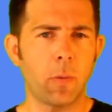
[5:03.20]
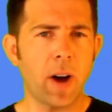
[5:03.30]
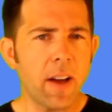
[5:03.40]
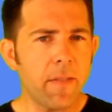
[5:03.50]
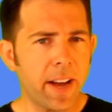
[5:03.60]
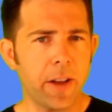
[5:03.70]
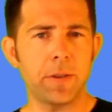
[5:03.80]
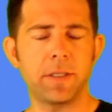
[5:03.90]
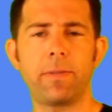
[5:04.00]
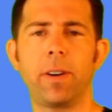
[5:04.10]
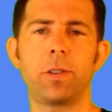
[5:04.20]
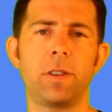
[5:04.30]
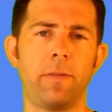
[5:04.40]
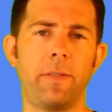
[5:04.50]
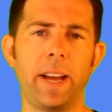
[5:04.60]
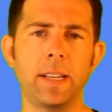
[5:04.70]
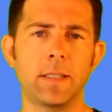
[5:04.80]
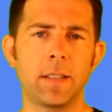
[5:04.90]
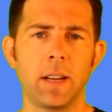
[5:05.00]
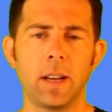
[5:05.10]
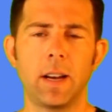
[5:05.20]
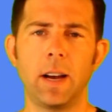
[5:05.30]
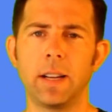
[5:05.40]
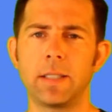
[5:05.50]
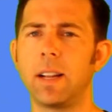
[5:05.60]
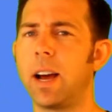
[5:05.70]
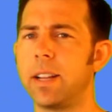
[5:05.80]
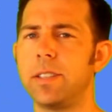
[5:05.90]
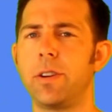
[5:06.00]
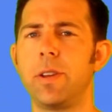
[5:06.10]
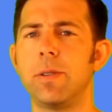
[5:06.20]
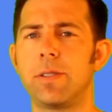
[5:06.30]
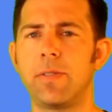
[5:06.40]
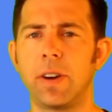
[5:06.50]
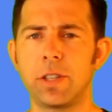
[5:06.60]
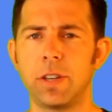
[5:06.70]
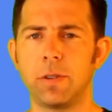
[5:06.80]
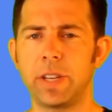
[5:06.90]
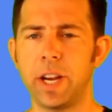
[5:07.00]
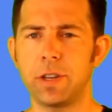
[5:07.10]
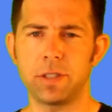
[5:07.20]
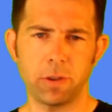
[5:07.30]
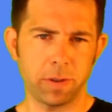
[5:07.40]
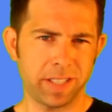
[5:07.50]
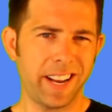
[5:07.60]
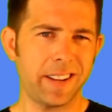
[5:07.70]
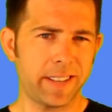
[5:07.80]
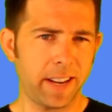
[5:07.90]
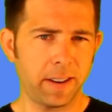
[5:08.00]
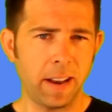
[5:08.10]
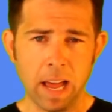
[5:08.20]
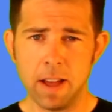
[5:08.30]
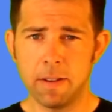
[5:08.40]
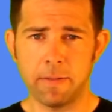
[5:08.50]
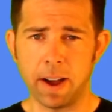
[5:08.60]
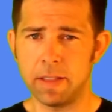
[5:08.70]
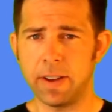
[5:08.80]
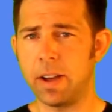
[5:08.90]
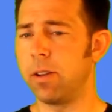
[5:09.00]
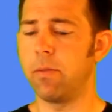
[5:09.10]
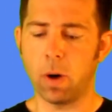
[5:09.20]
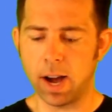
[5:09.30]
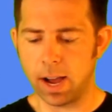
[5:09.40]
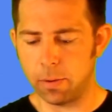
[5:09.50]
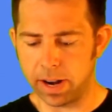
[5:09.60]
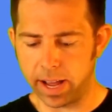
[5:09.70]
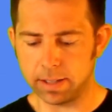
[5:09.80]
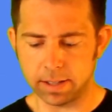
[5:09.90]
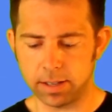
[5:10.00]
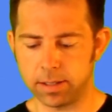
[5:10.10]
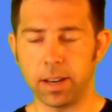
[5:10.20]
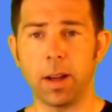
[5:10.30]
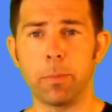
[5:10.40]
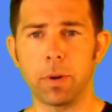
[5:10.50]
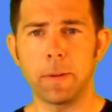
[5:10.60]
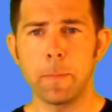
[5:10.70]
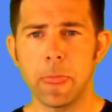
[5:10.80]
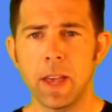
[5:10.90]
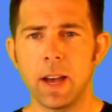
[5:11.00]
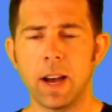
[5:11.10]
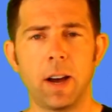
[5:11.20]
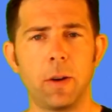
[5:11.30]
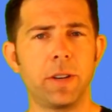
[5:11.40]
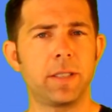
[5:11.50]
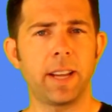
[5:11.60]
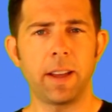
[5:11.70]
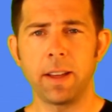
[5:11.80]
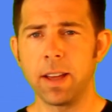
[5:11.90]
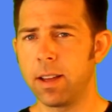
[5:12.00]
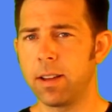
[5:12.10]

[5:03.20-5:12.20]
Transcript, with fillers: the y value is a function of x, uh, it's a lot easier to use function notation. So instead of saying find the value of y when x is a number, uh, we'll just say